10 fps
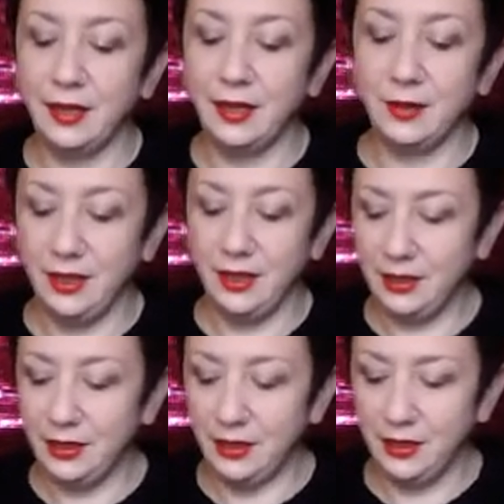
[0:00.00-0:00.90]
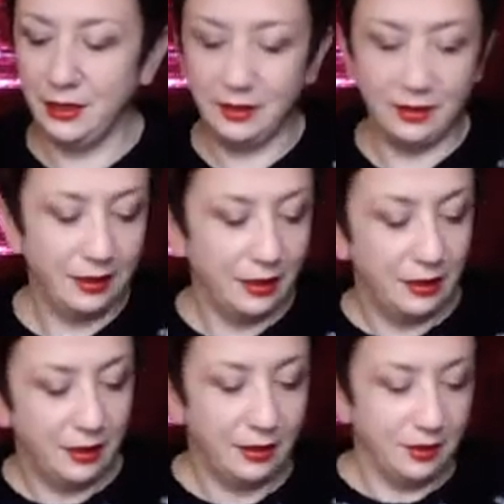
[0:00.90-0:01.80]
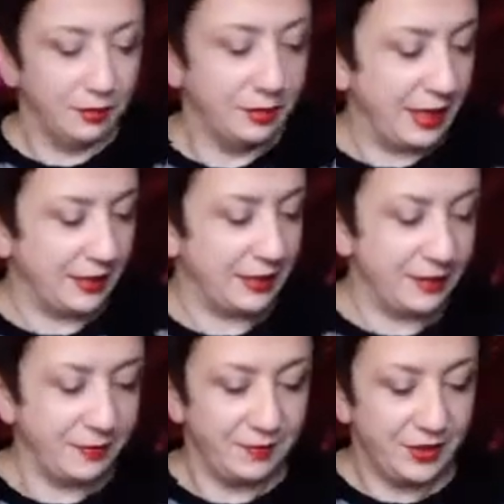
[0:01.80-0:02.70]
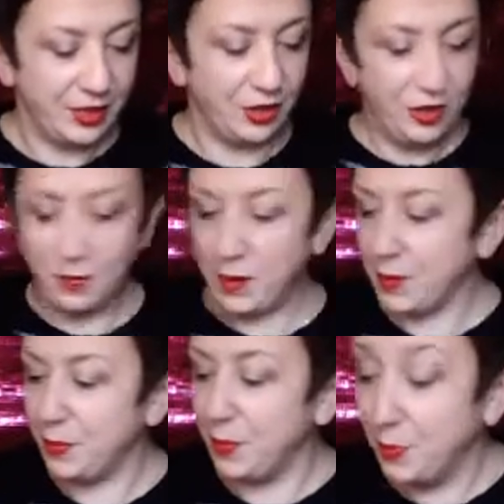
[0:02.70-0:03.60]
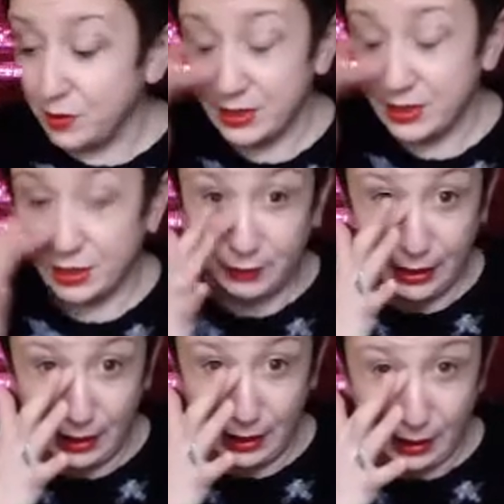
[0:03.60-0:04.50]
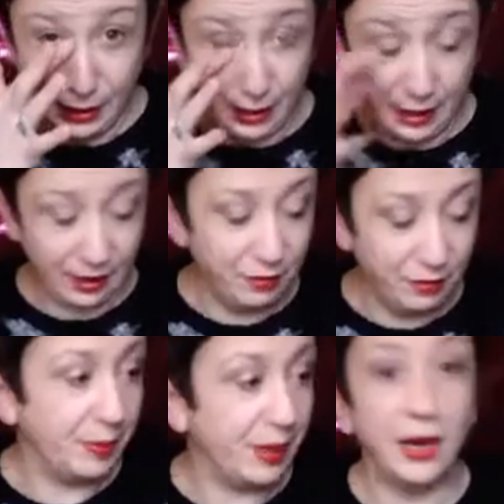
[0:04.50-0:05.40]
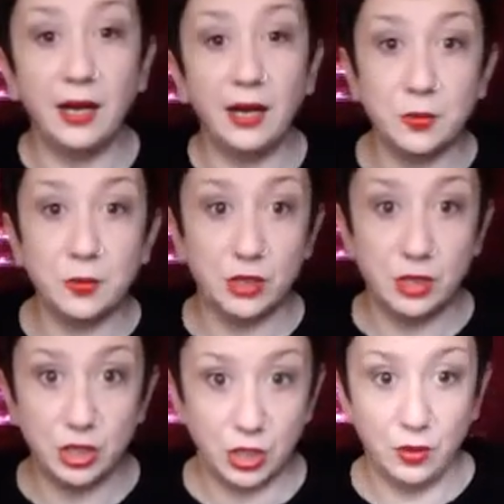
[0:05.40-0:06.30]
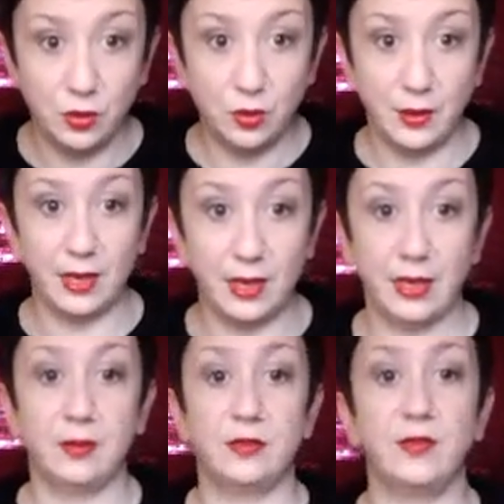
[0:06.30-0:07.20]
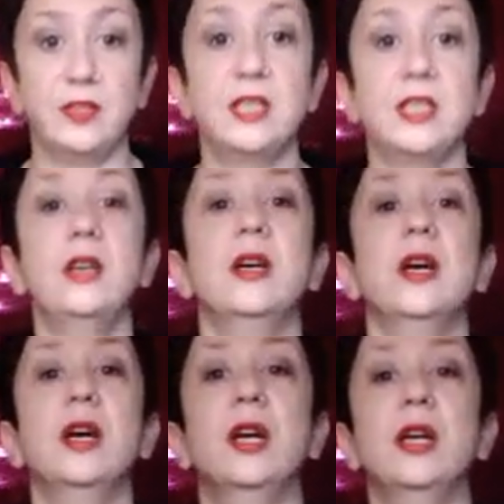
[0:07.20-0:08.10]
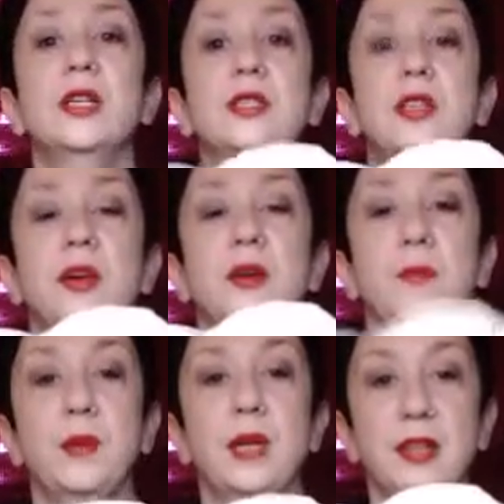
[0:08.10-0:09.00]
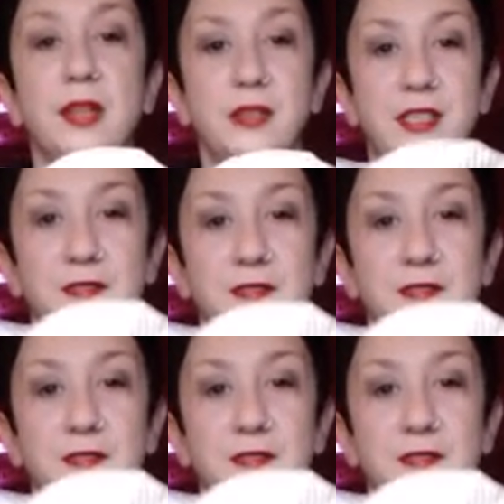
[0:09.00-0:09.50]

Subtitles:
There we are. Right, so you probably put more stuffing in there than I have, but I just wanted to show you quickly in this video. So you get those stuff.